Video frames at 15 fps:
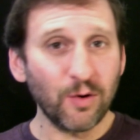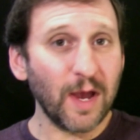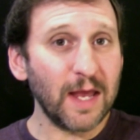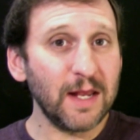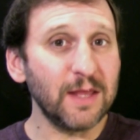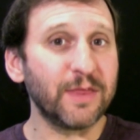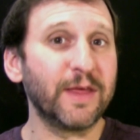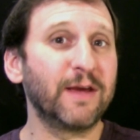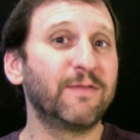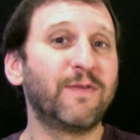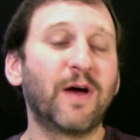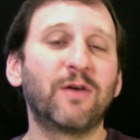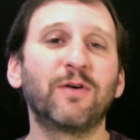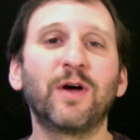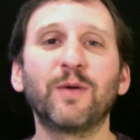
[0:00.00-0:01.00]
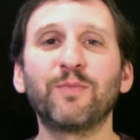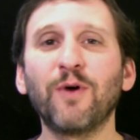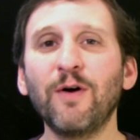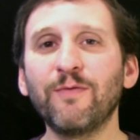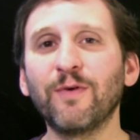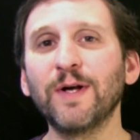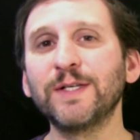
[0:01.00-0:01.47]
or anything, Final Cut
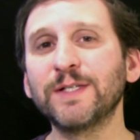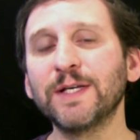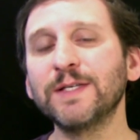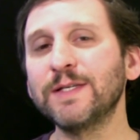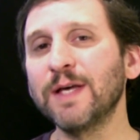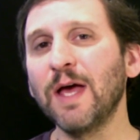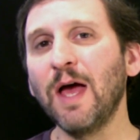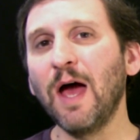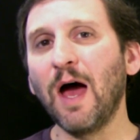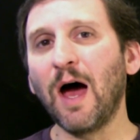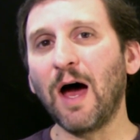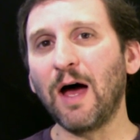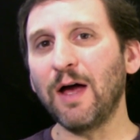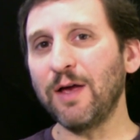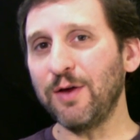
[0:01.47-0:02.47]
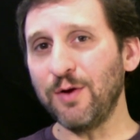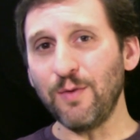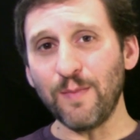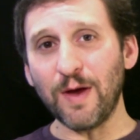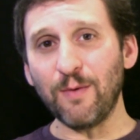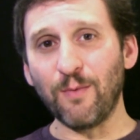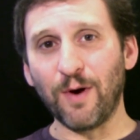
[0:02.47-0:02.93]
Pro for instance, uh,
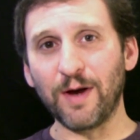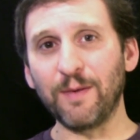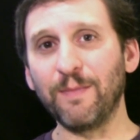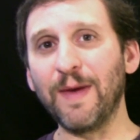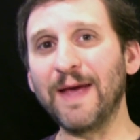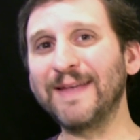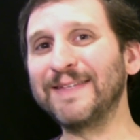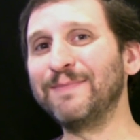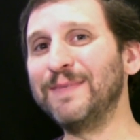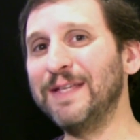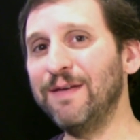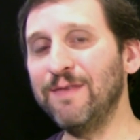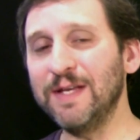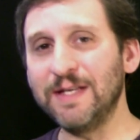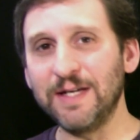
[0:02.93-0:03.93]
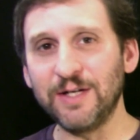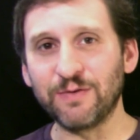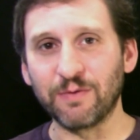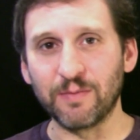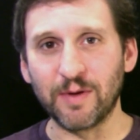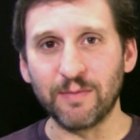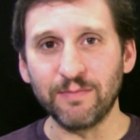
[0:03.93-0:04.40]
you may want to make some DVDs
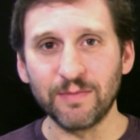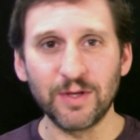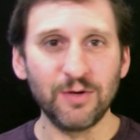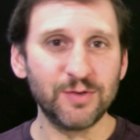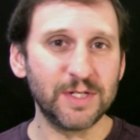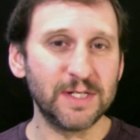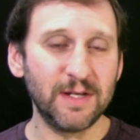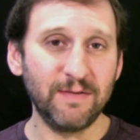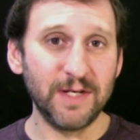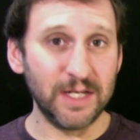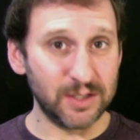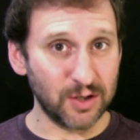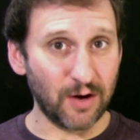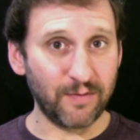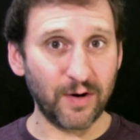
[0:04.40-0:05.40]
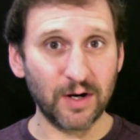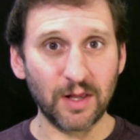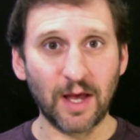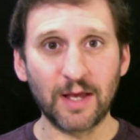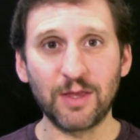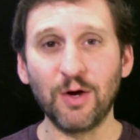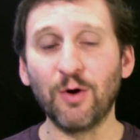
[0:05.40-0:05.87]
from them using DVD software
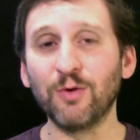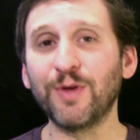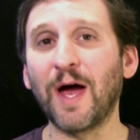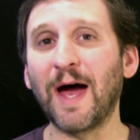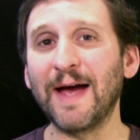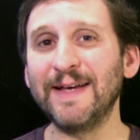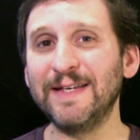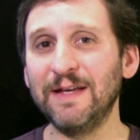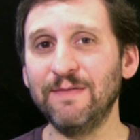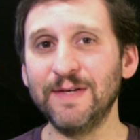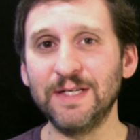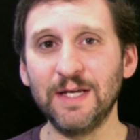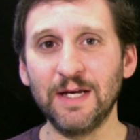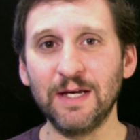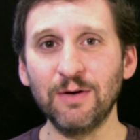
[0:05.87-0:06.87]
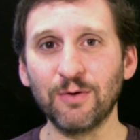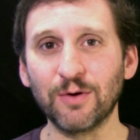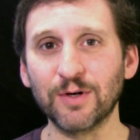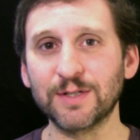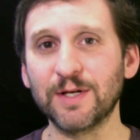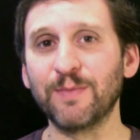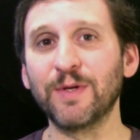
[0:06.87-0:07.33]
like the old iDVD
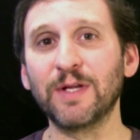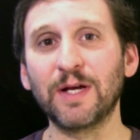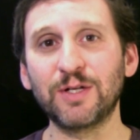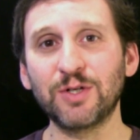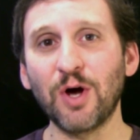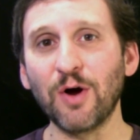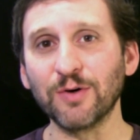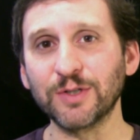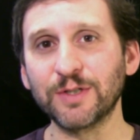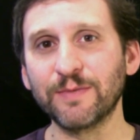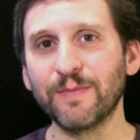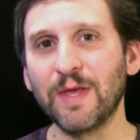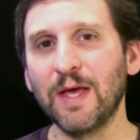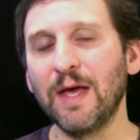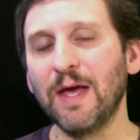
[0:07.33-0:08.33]
or something like Toast.